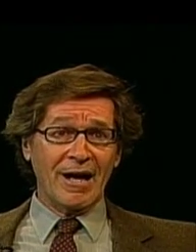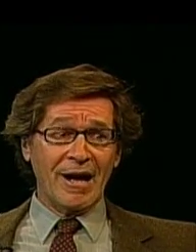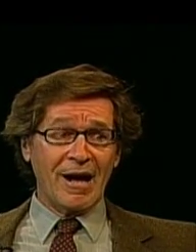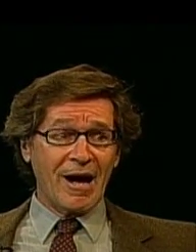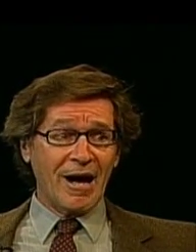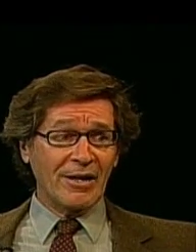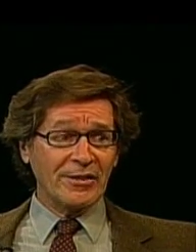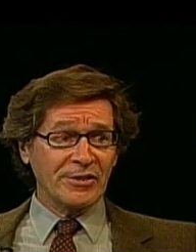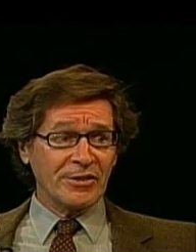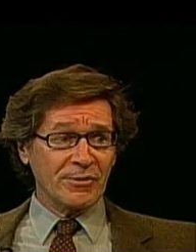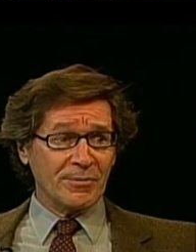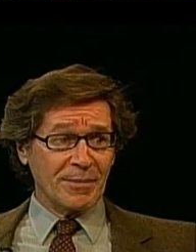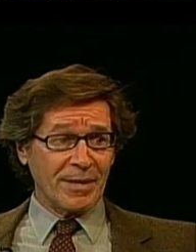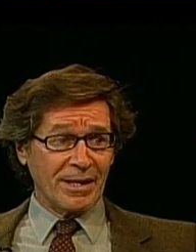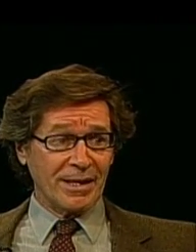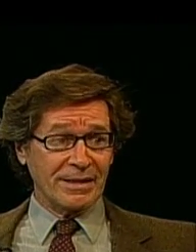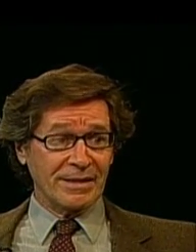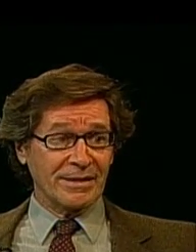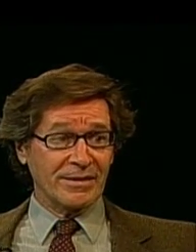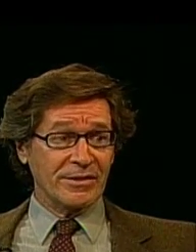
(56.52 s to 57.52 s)

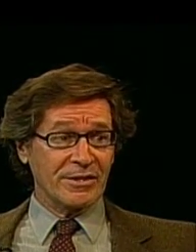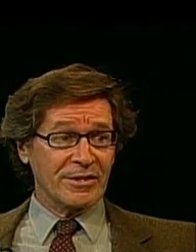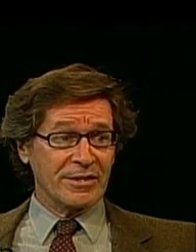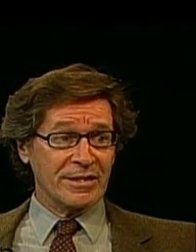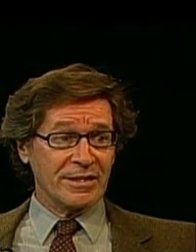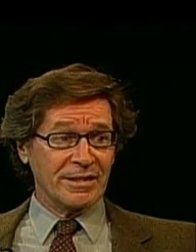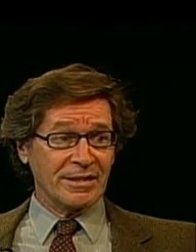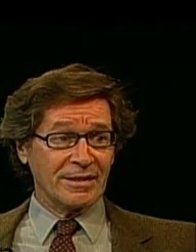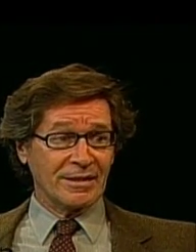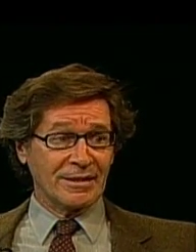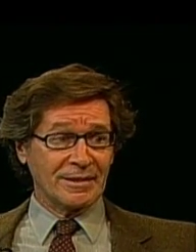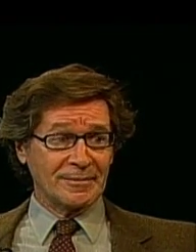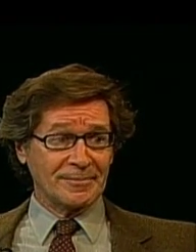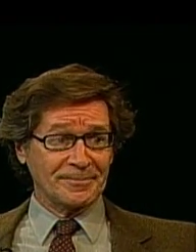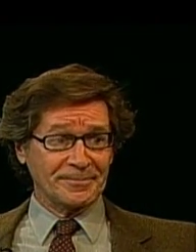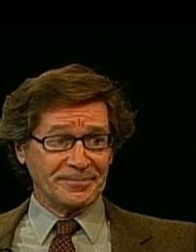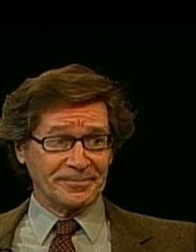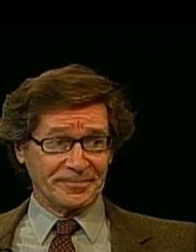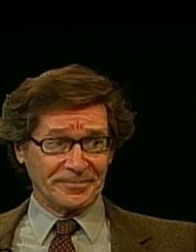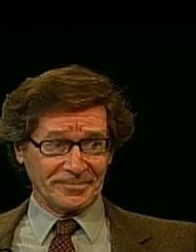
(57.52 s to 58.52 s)
undermining the,
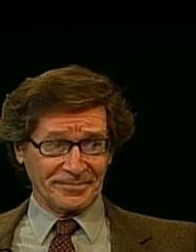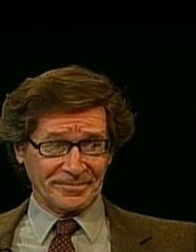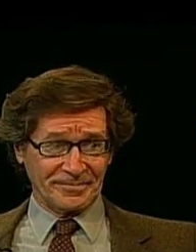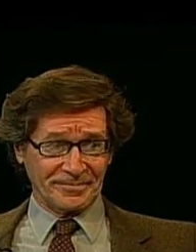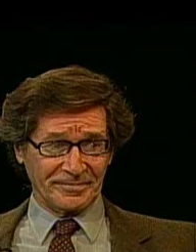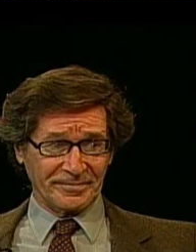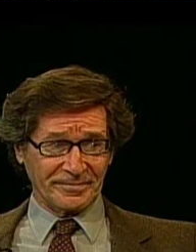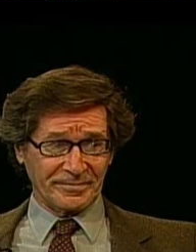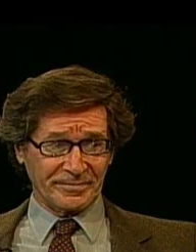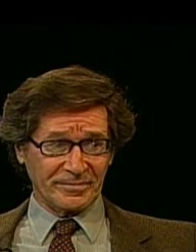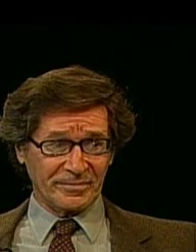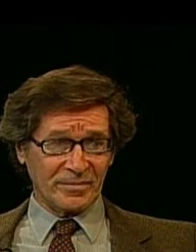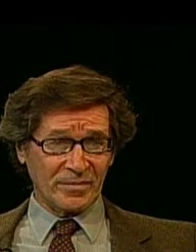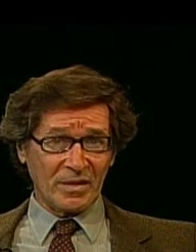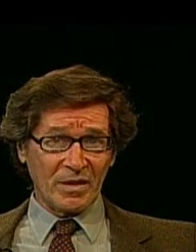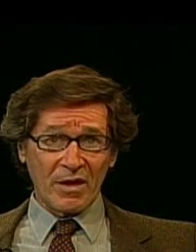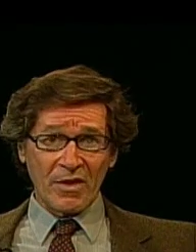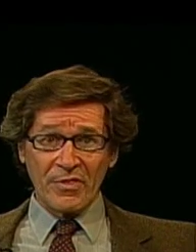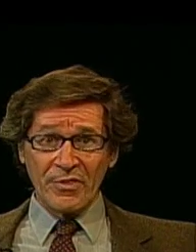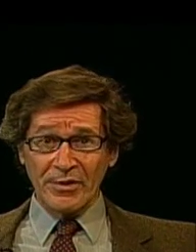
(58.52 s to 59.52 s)
um,
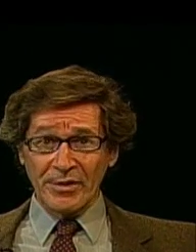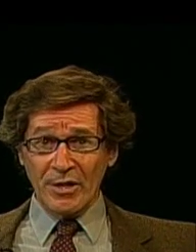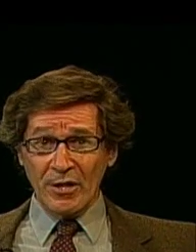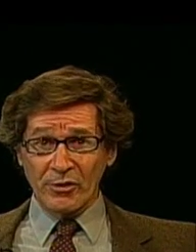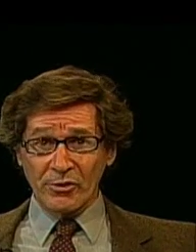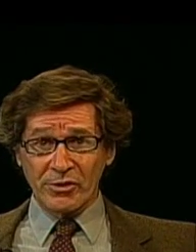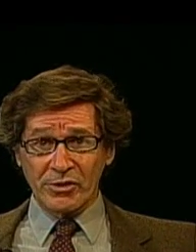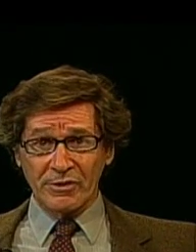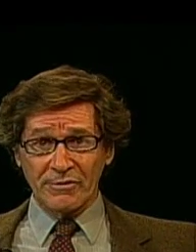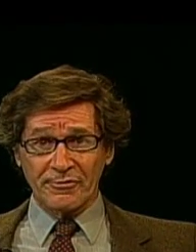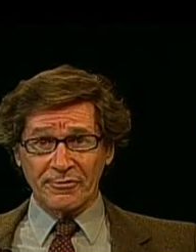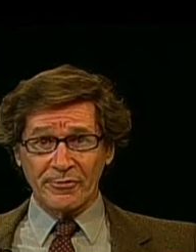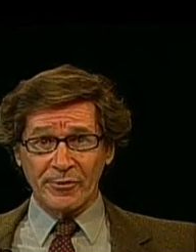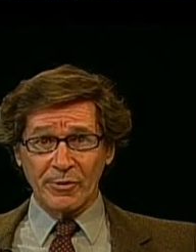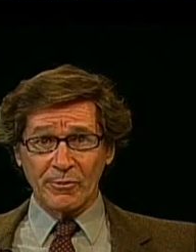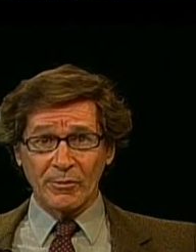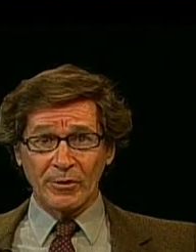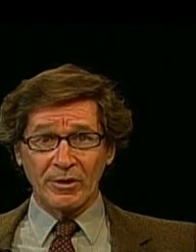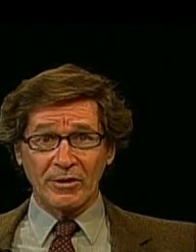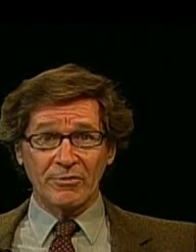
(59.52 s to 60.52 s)
the notion of free
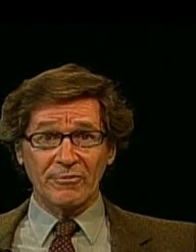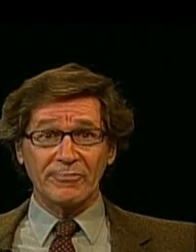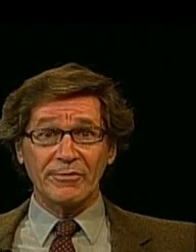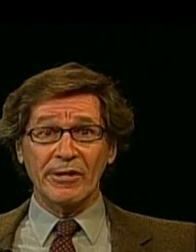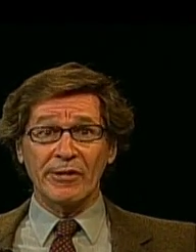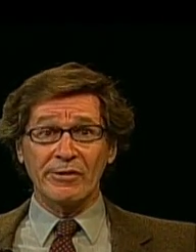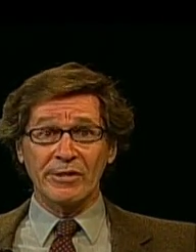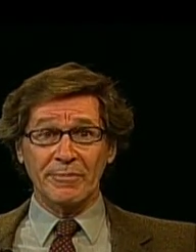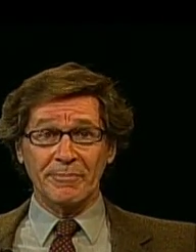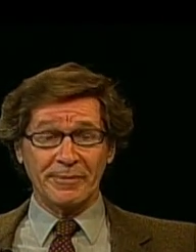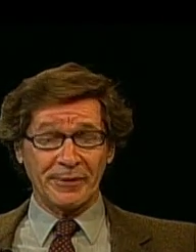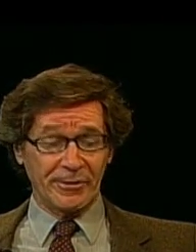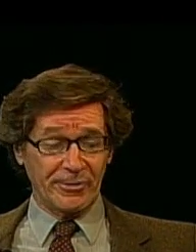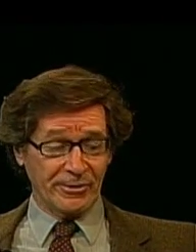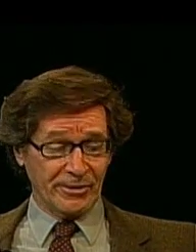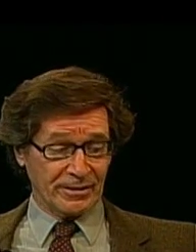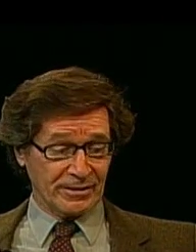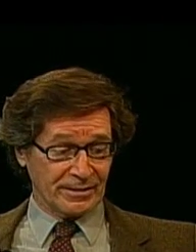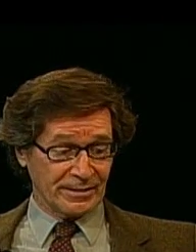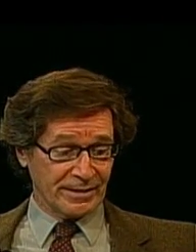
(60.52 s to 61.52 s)
will very
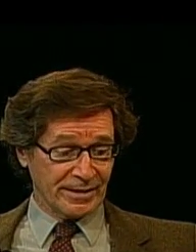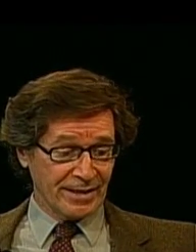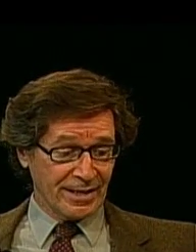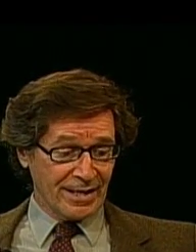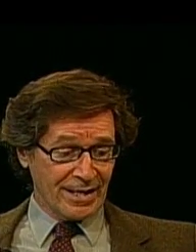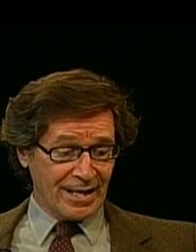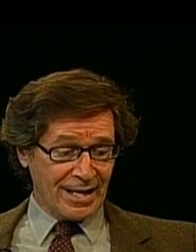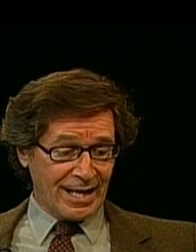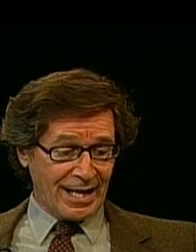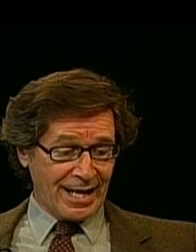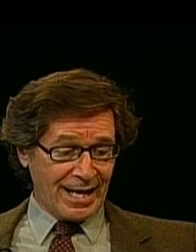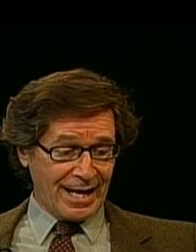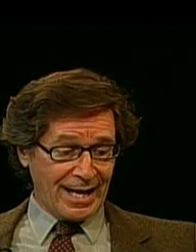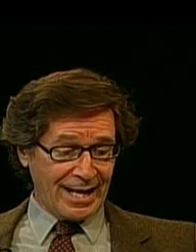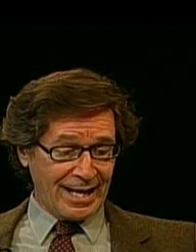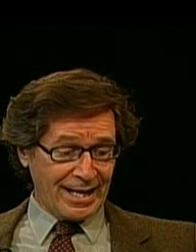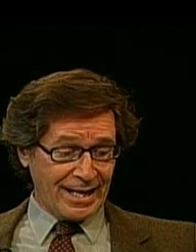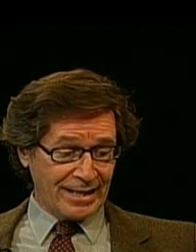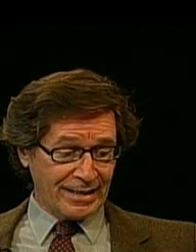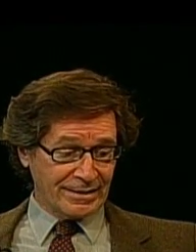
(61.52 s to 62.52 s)
empirically.
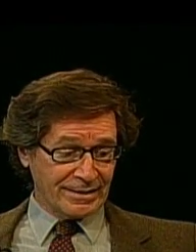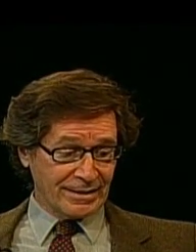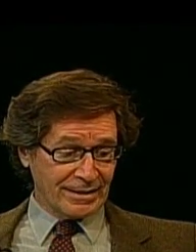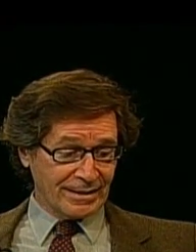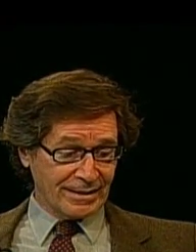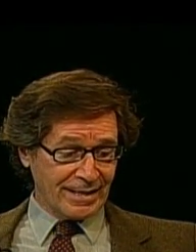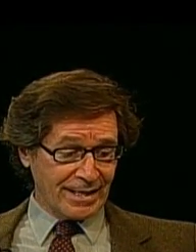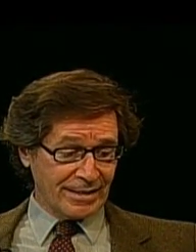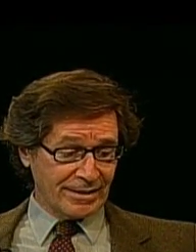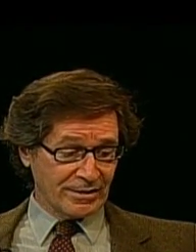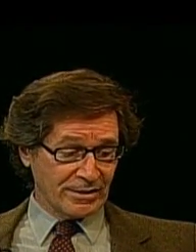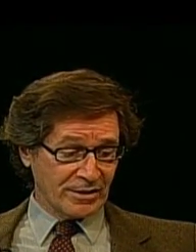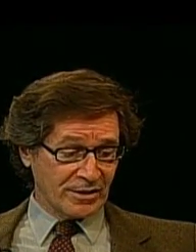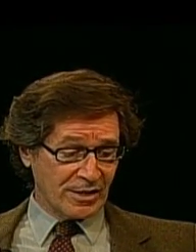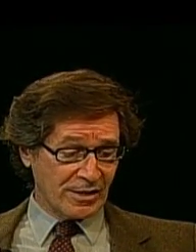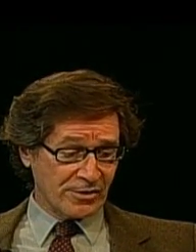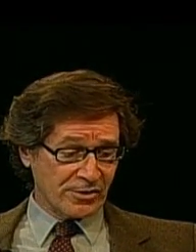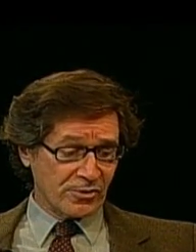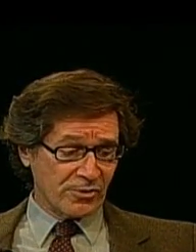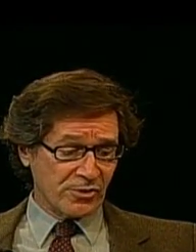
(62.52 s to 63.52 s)
And again,
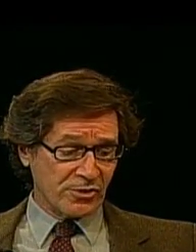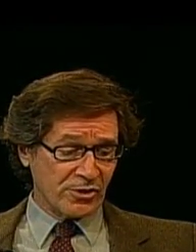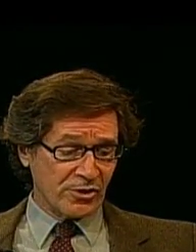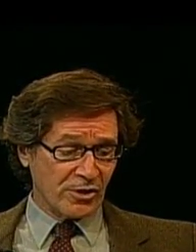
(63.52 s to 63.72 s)
Custers and